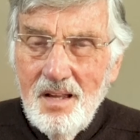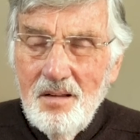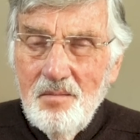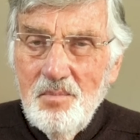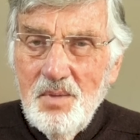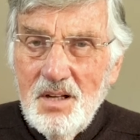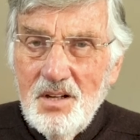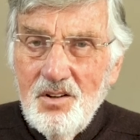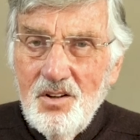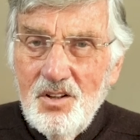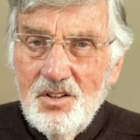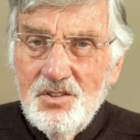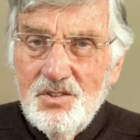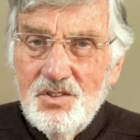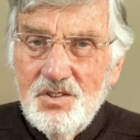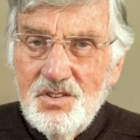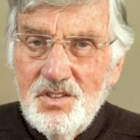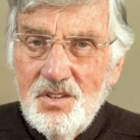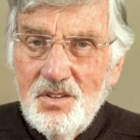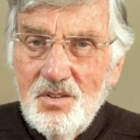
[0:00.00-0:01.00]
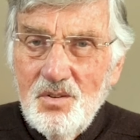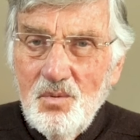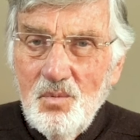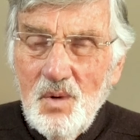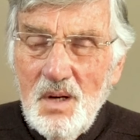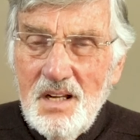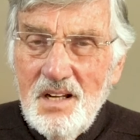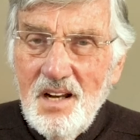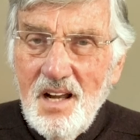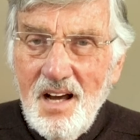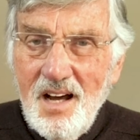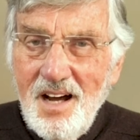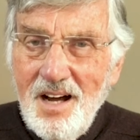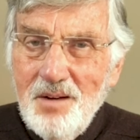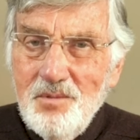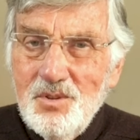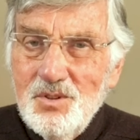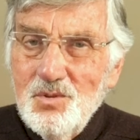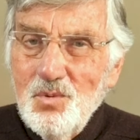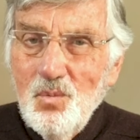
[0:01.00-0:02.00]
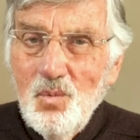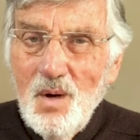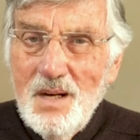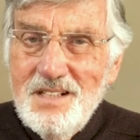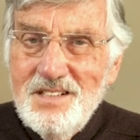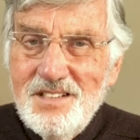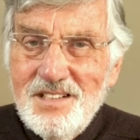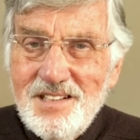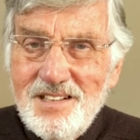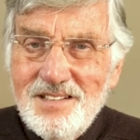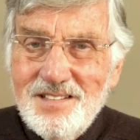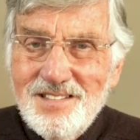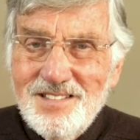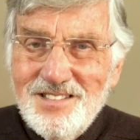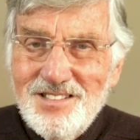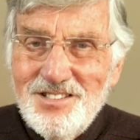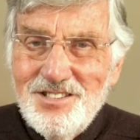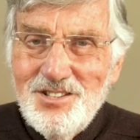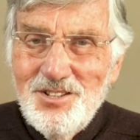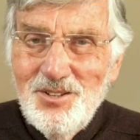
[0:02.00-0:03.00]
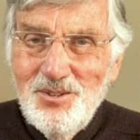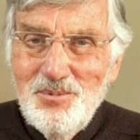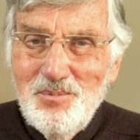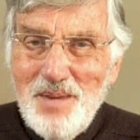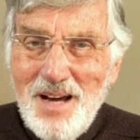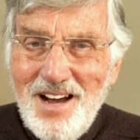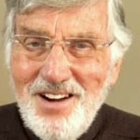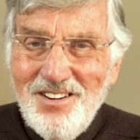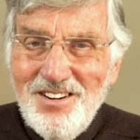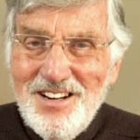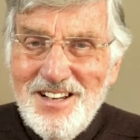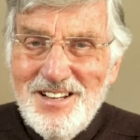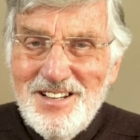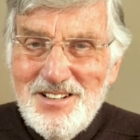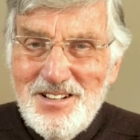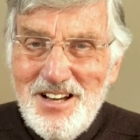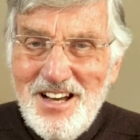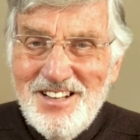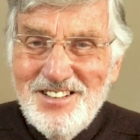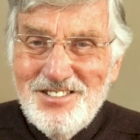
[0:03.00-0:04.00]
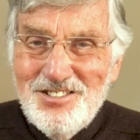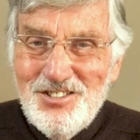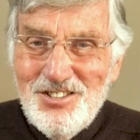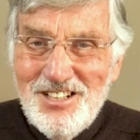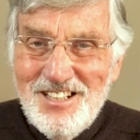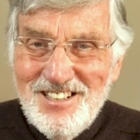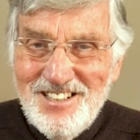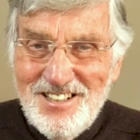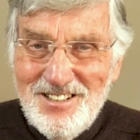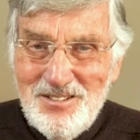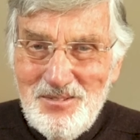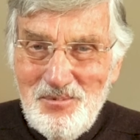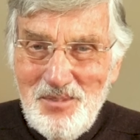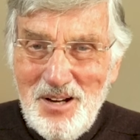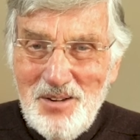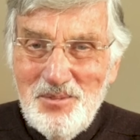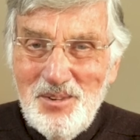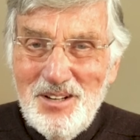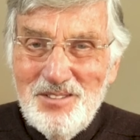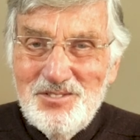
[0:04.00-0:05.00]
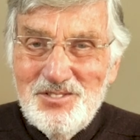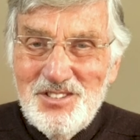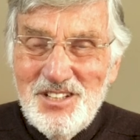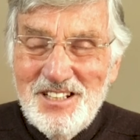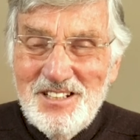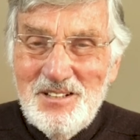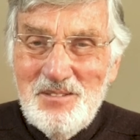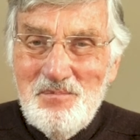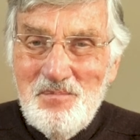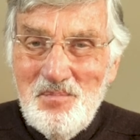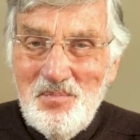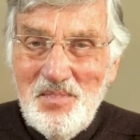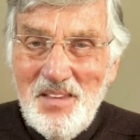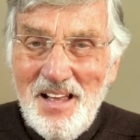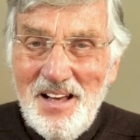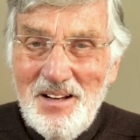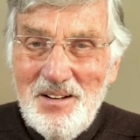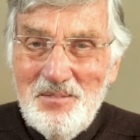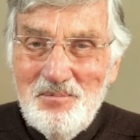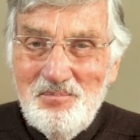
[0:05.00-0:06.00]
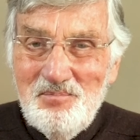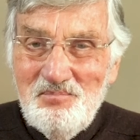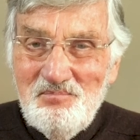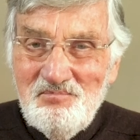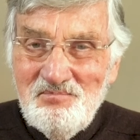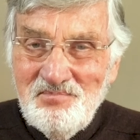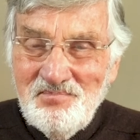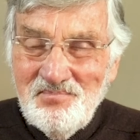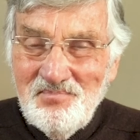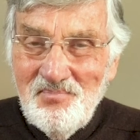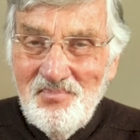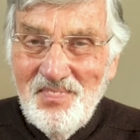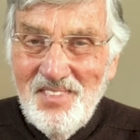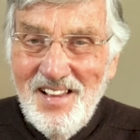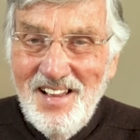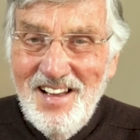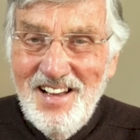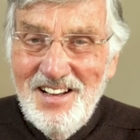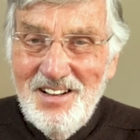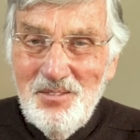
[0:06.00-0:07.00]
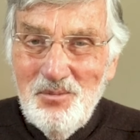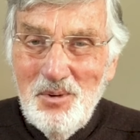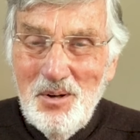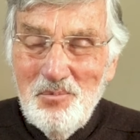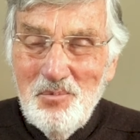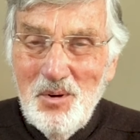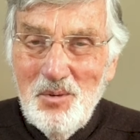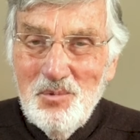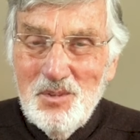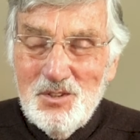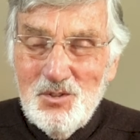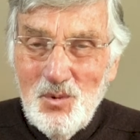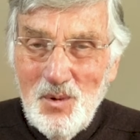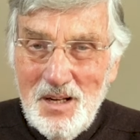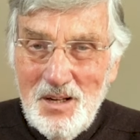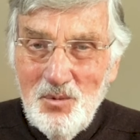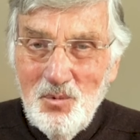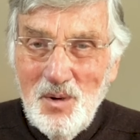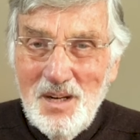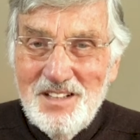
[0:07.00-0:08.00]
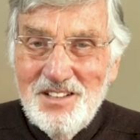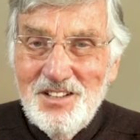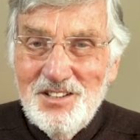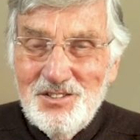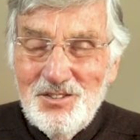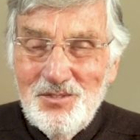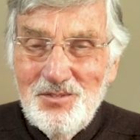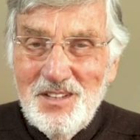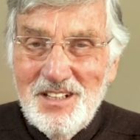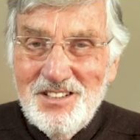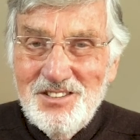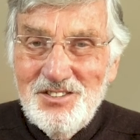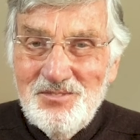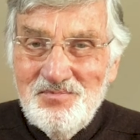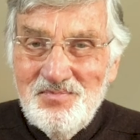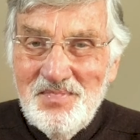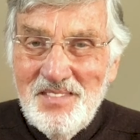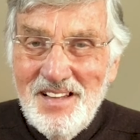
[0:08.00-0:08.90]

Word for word: because when I was waiting to marry uh, Treena, my wife Treena, um, uh, when we were 21 years of age.